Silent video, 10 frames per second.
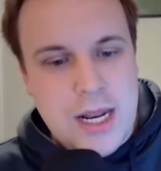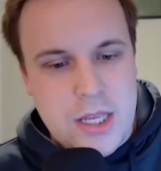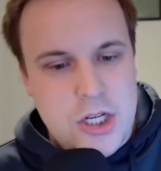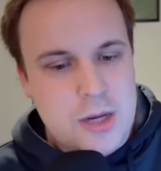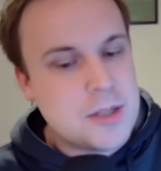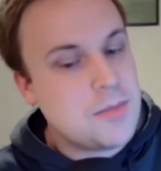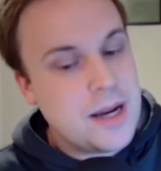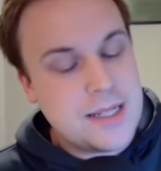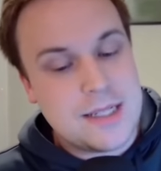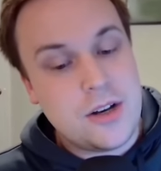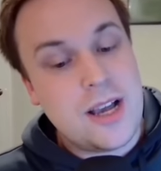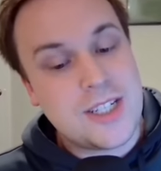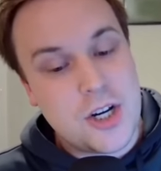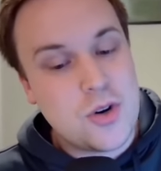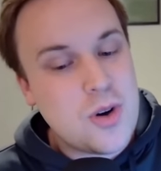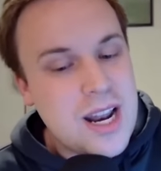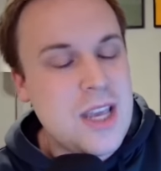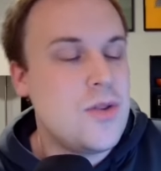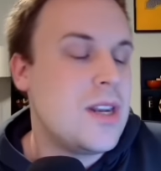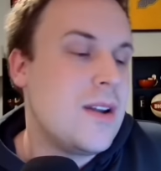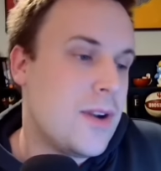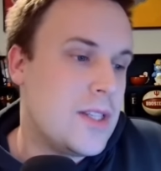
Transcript: the cheapest price because they'll actually credit you the difference